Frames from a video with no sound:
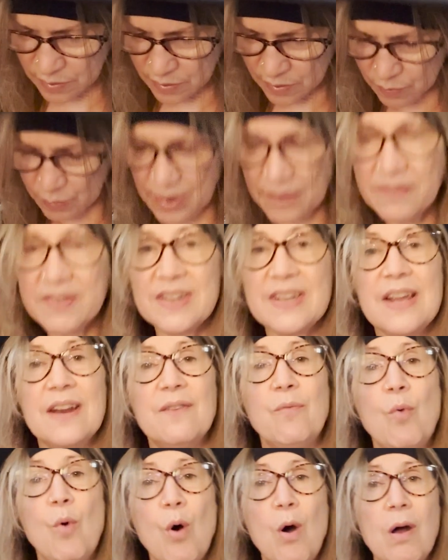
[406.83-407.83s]
We have the Ten
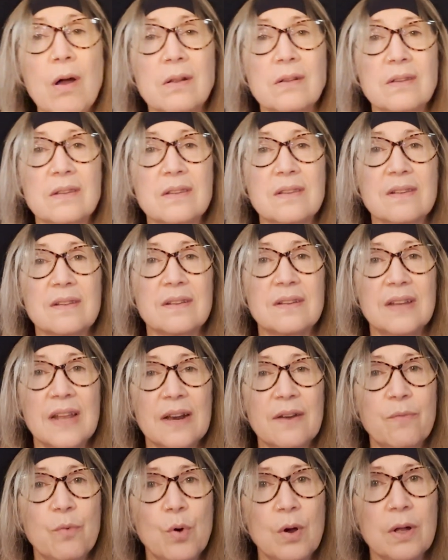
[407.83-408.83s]
of Wands. Ten
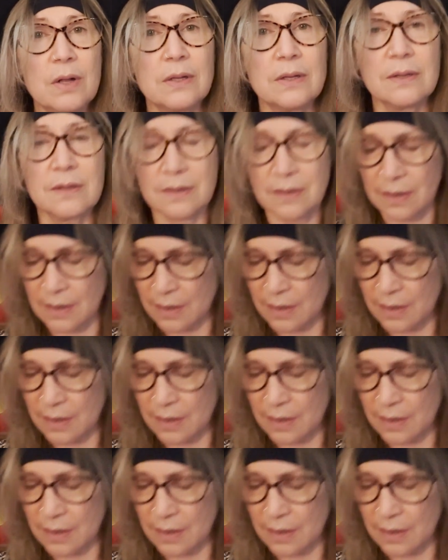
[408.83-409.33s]
of Wands.